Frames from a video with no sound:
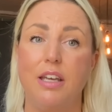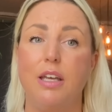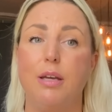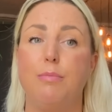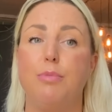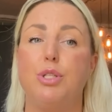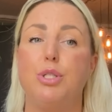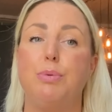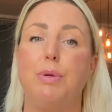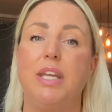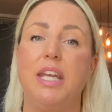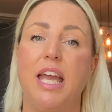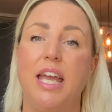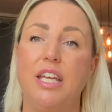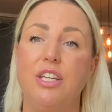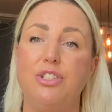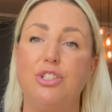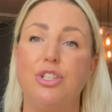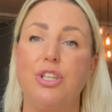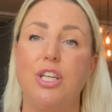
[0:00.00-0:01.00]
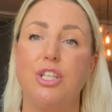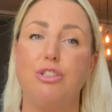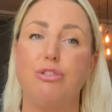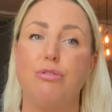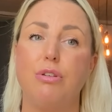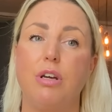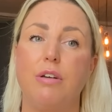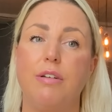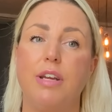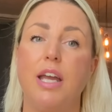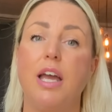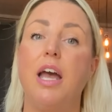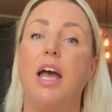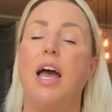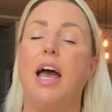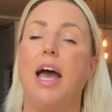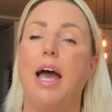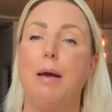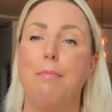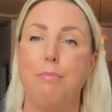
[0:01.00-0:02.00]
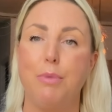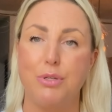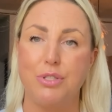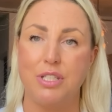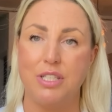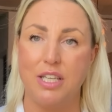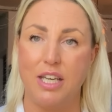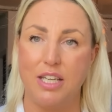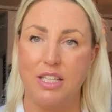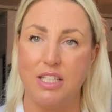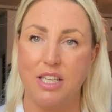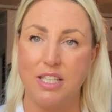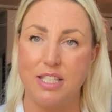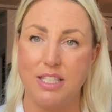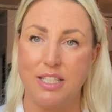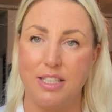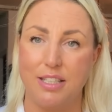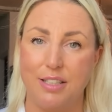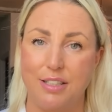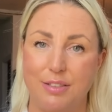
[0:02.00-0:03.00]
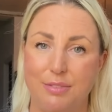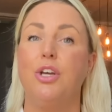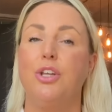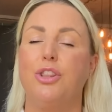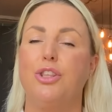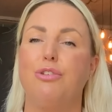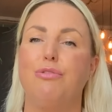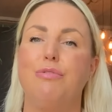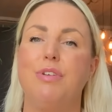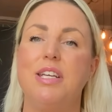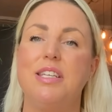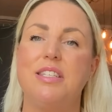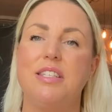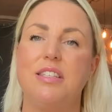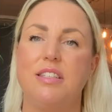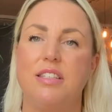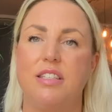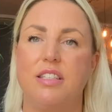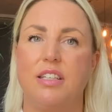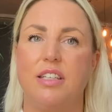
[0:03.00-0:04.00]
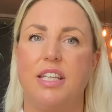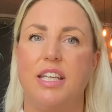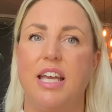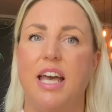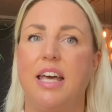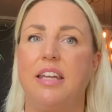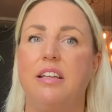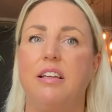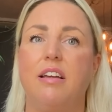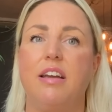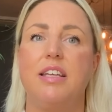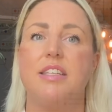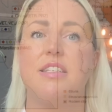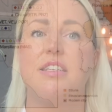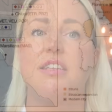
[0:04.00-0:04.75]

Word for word: between ancient Etruria and modern day Tuscany. The recent study analysed